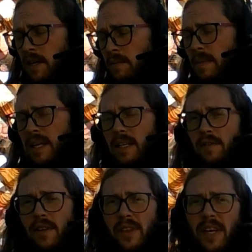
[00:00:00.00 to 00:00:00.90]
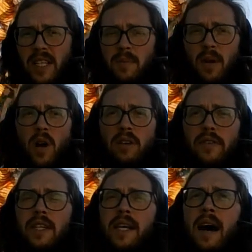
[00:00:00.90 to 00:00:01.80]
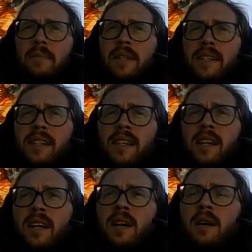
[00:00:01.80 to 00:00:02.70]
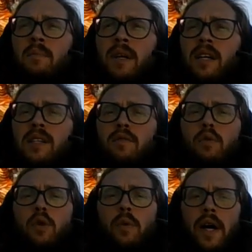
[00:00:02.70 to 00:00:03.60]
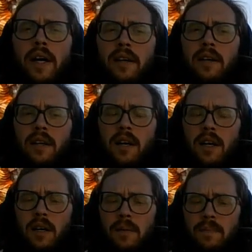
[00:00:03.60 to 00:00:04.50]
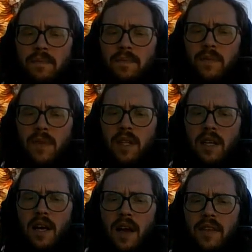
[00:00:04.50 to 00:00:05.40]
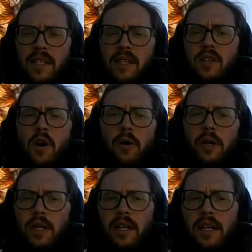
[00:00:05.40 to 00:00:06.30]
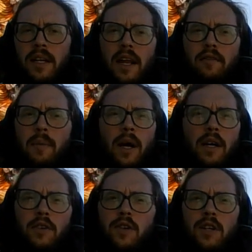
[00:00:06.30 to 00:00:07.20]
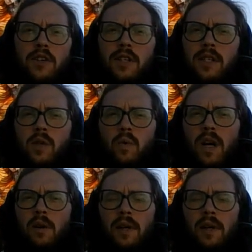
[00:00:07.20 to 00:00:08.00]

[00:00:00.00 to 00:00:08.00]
Many different things. But all of this happens because of Wu Wei. Um, and this is known in Native American traditions as well.